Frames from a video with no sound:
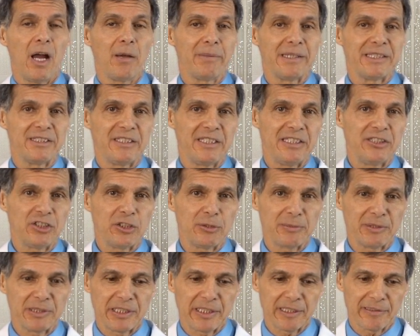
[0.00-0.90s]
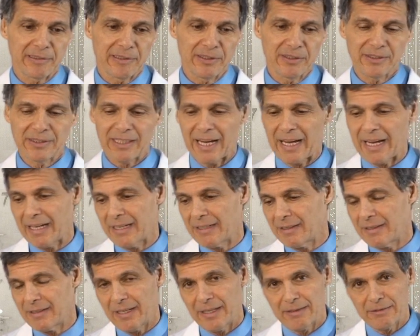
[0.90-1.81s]
All my teaching materials
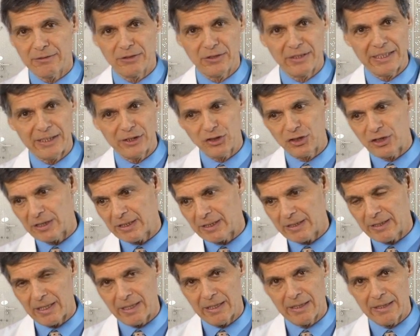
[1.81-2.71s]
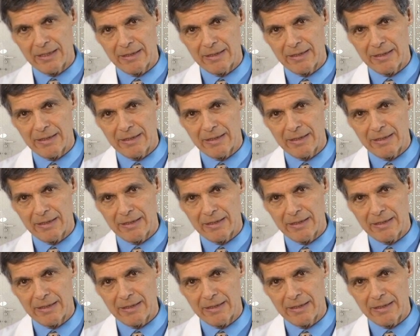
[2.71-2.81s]
and uh, teaching uh,